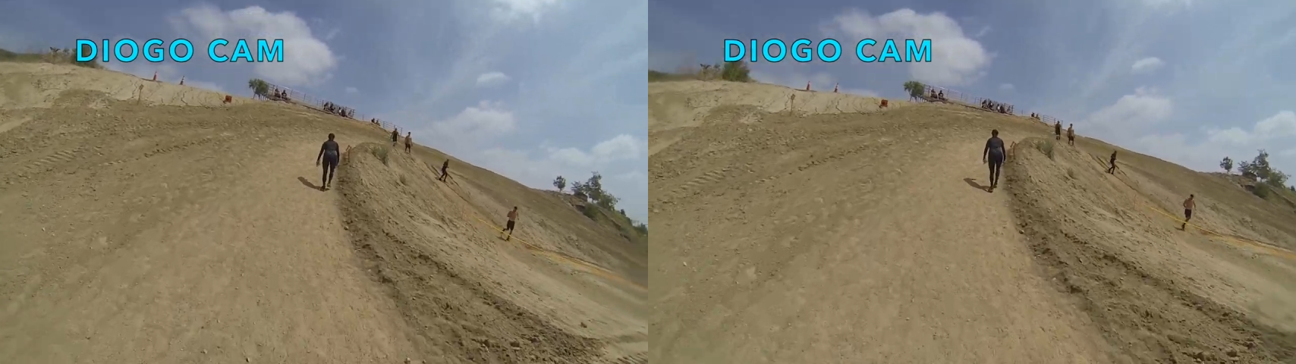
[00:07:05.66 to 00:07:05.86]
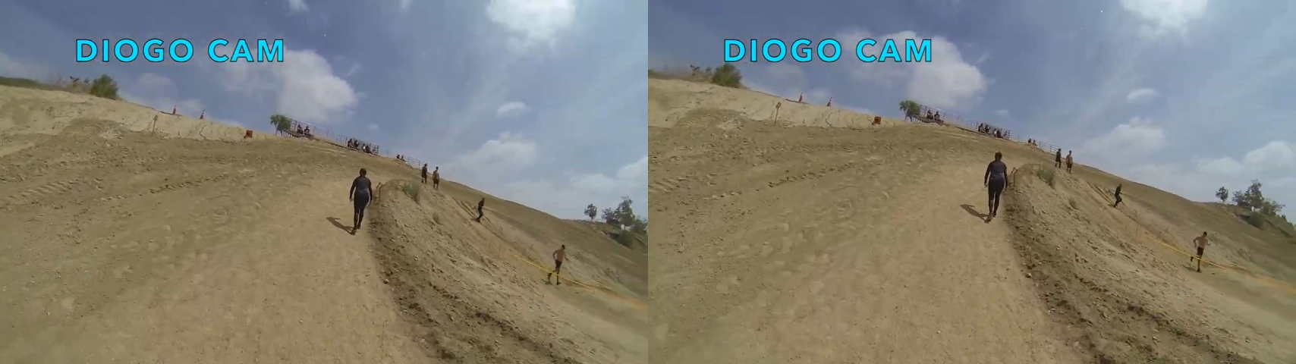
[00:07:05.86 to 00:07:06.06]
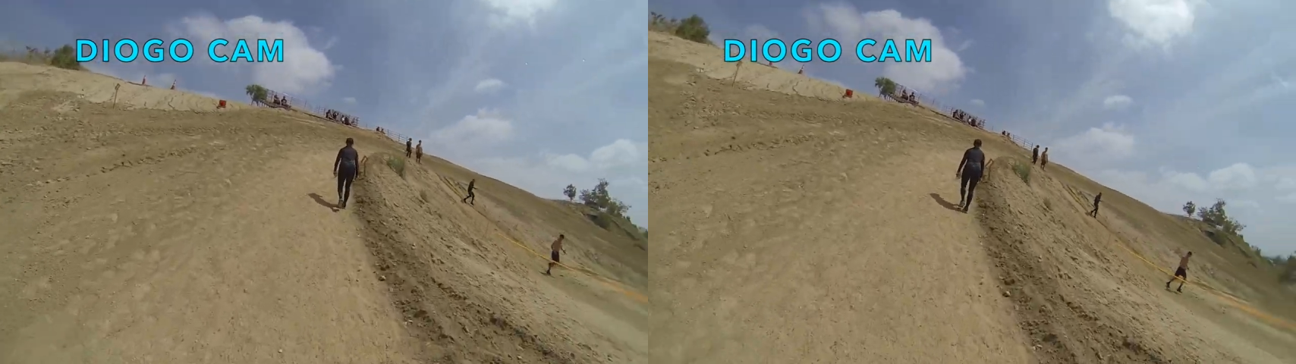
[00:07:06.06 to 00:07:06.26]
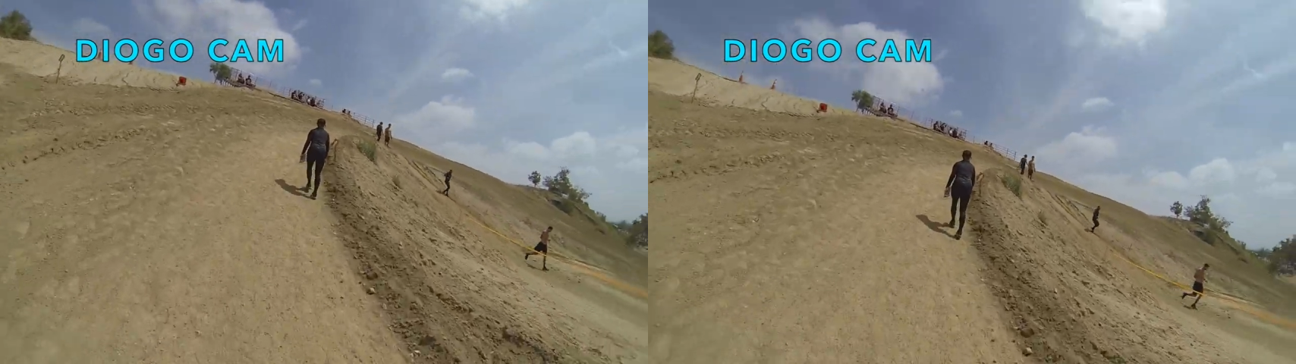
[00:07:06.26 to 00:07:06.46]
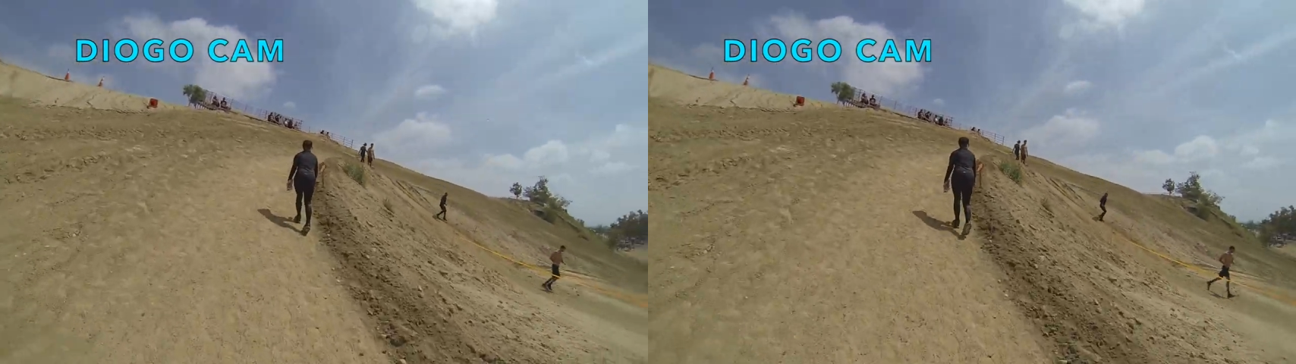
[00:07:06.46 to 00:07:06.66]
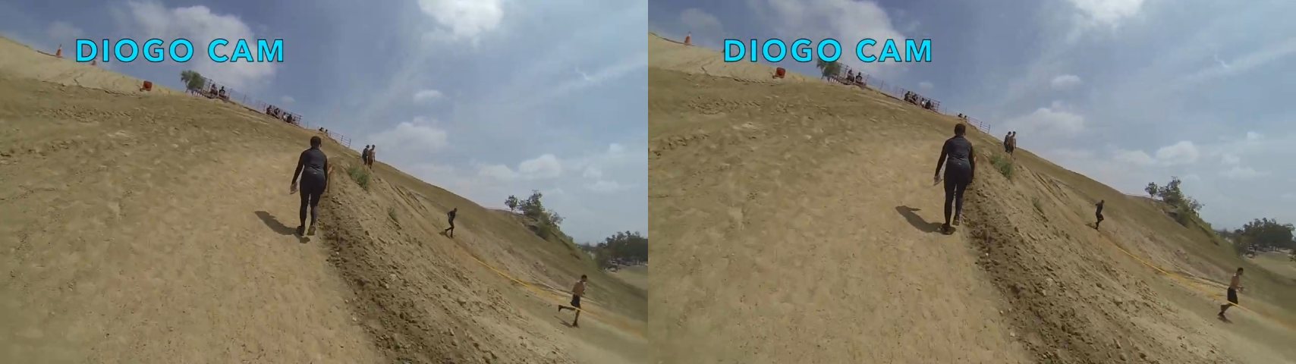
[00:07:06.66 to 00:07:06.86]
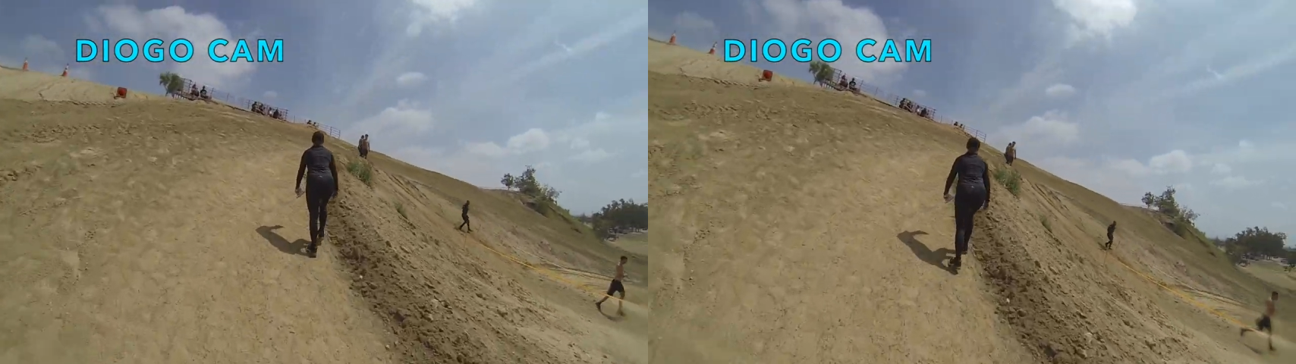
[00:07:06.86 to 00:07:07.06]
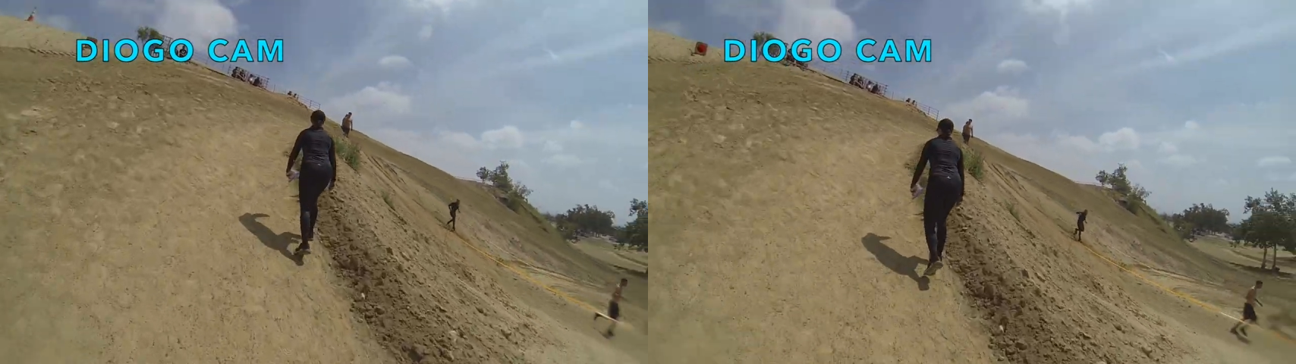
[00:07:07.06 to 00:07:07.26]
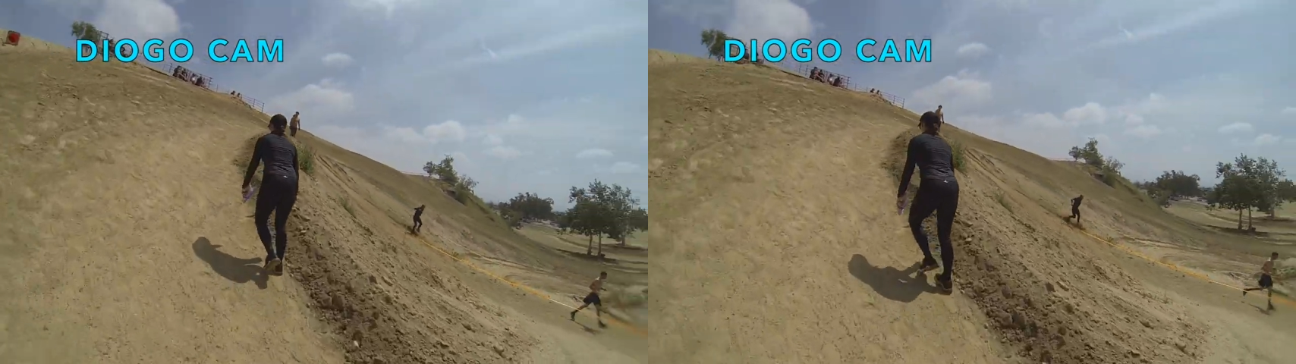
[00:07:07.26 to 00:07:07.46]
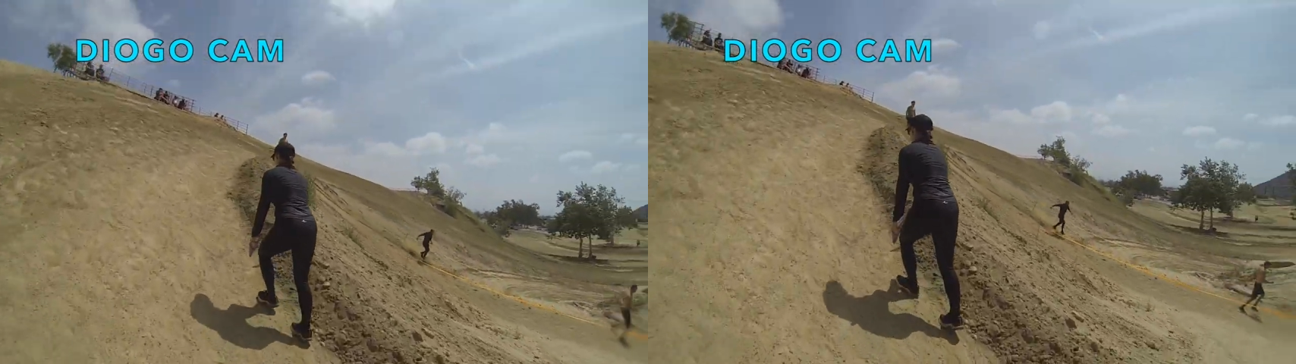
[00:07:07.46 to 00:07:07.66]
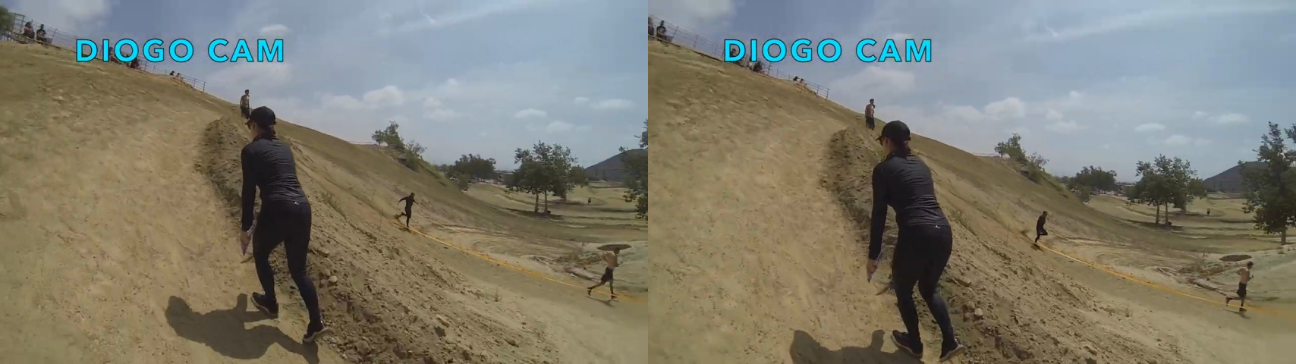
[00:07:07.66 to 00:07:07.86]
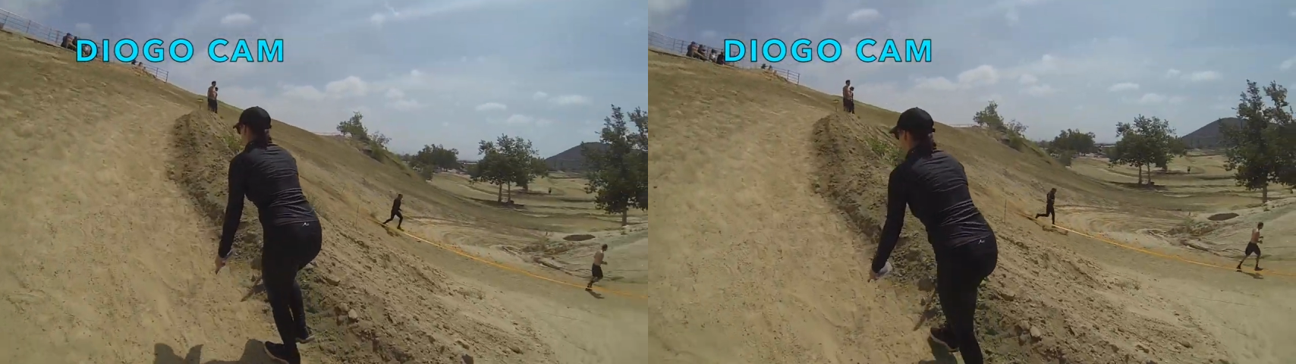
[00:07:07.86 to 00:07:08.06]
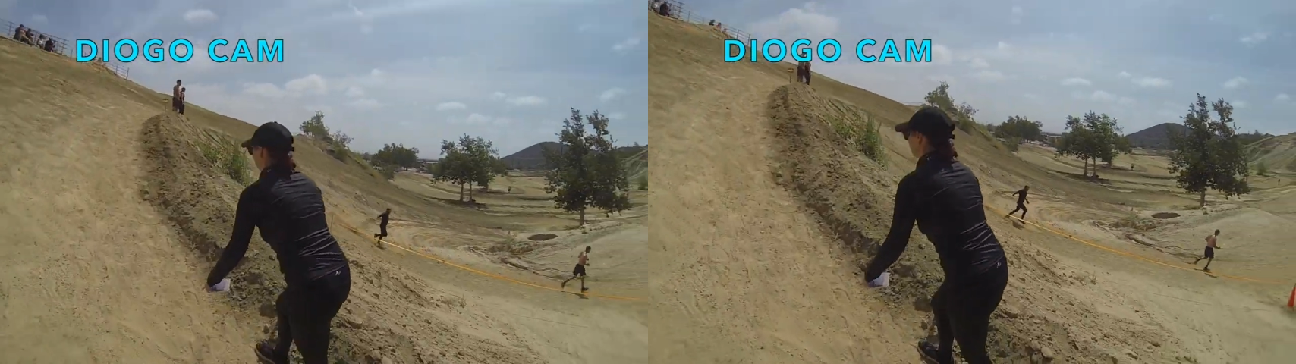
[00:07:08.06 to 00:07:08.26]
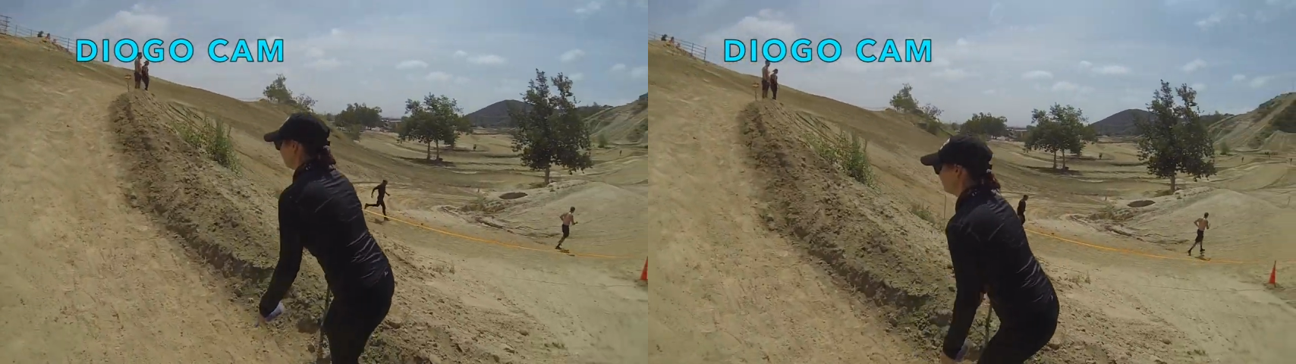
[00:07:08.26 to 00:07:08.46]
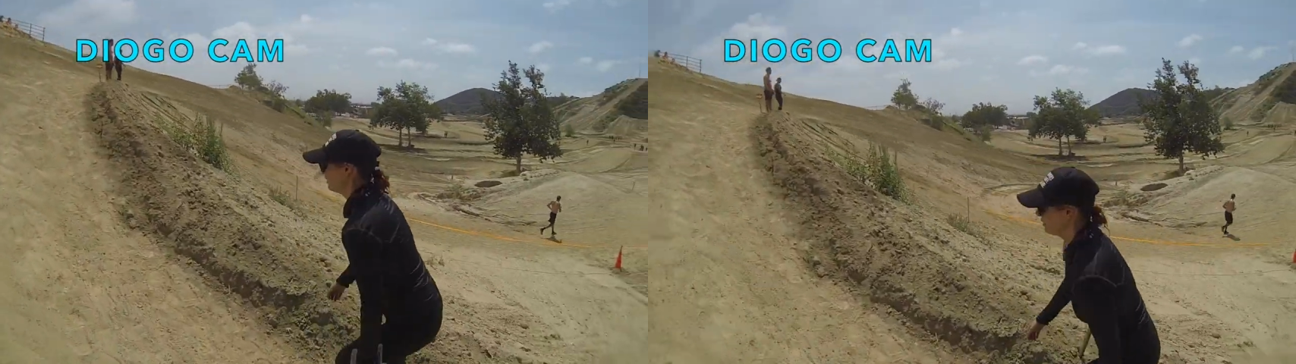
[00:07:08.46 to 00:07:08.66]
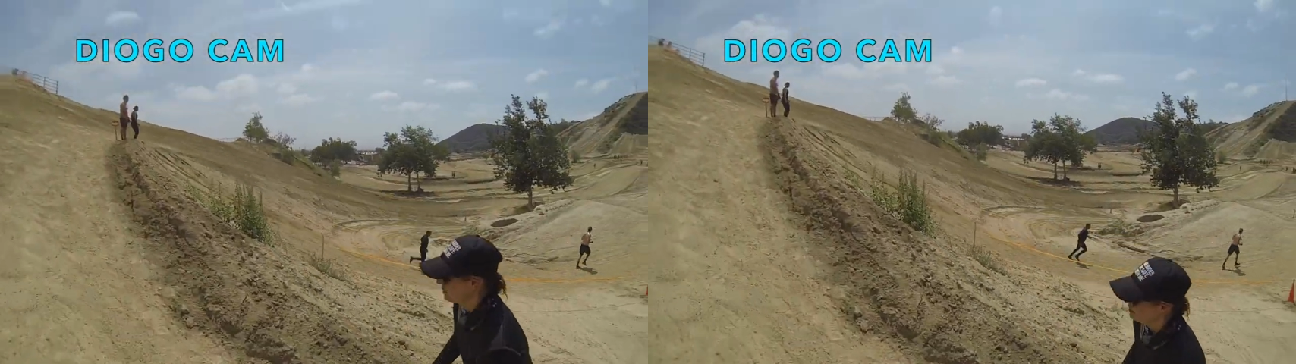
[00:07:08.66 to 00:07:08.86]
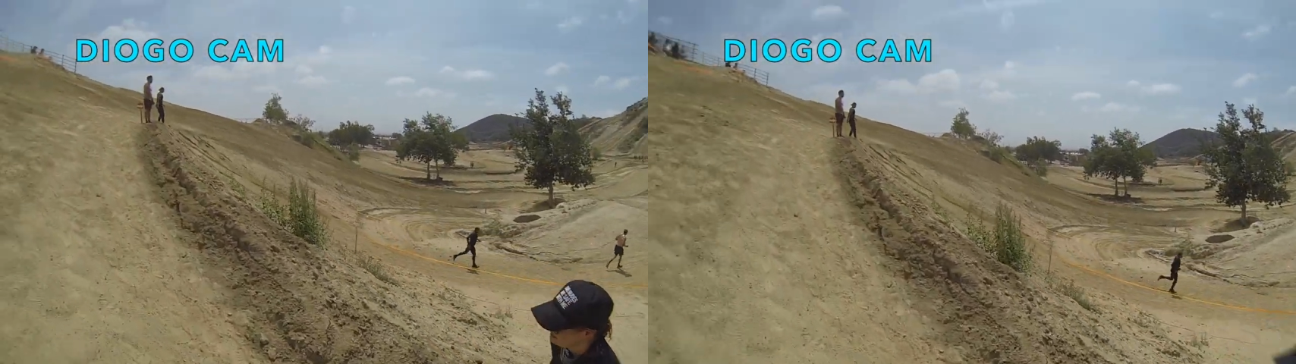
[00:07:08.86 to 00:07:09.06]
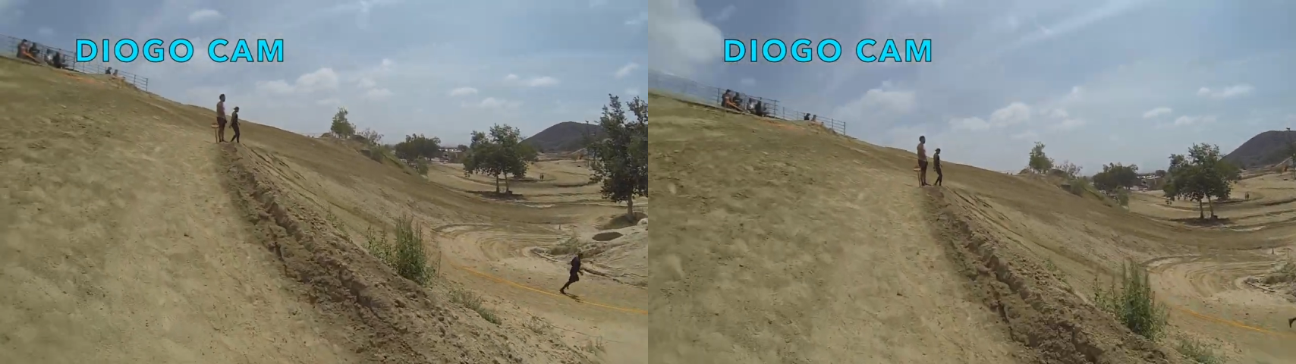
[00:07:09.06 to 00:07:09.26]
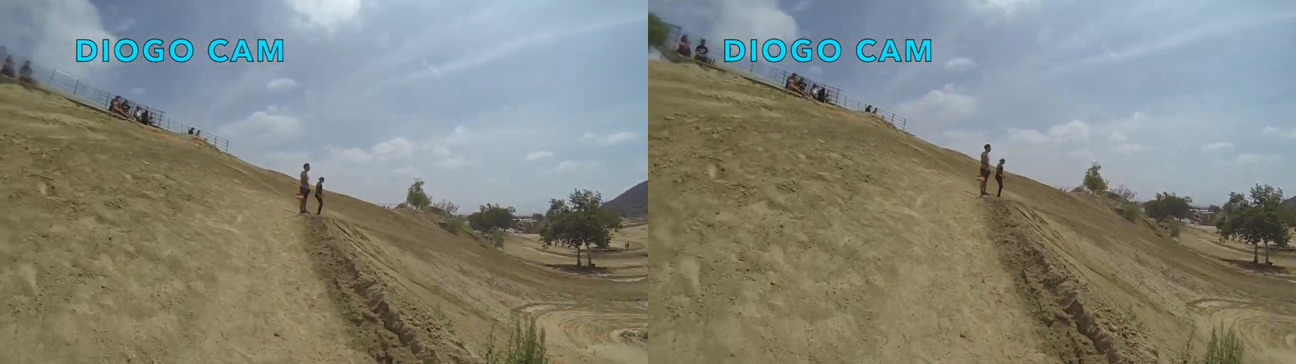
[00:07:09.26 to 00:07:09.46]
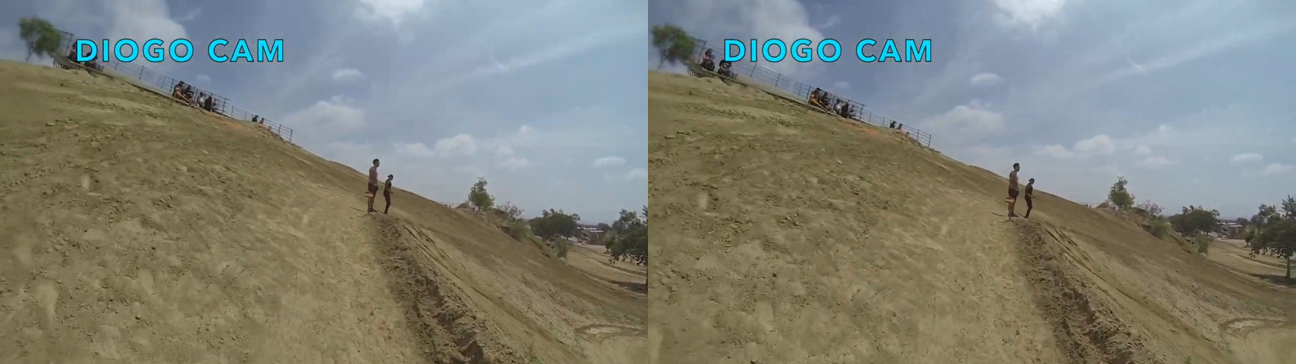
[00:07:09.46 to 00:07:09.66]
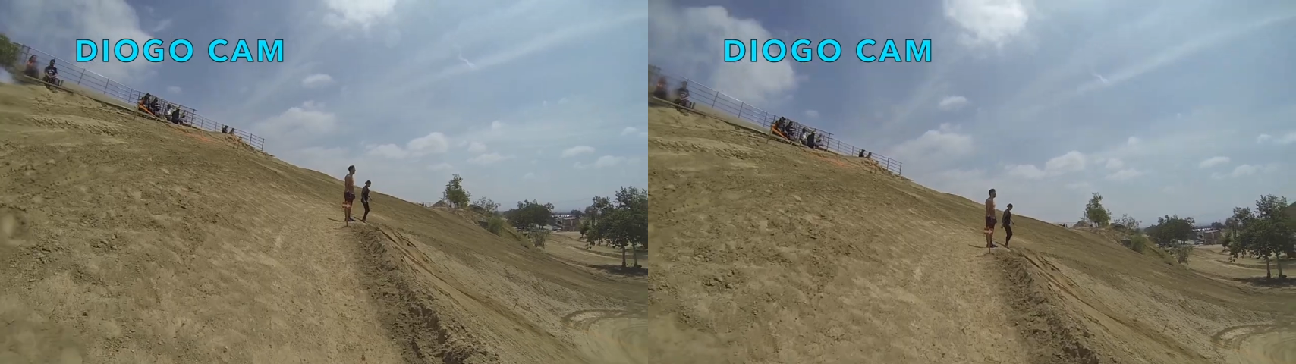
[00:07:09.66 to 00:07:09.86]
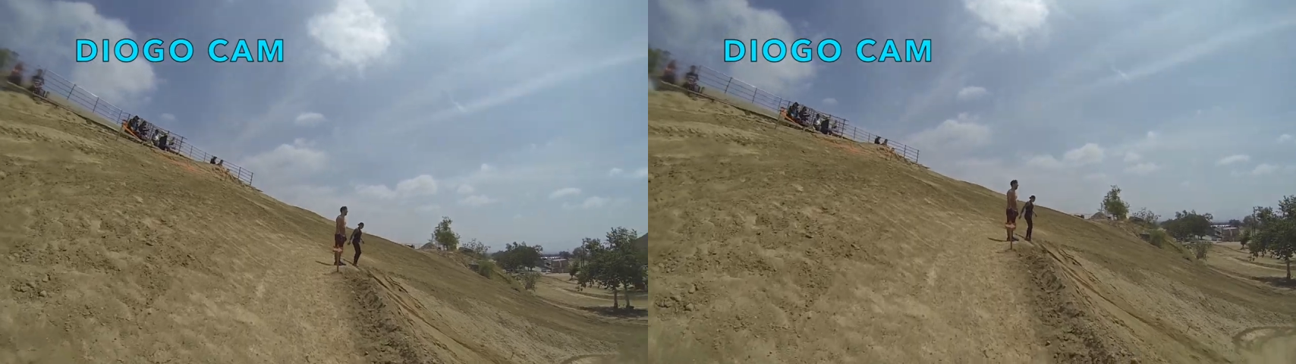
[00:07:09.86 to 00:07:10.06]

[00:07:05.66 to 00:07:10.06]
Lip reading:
[unreadable: no face in view]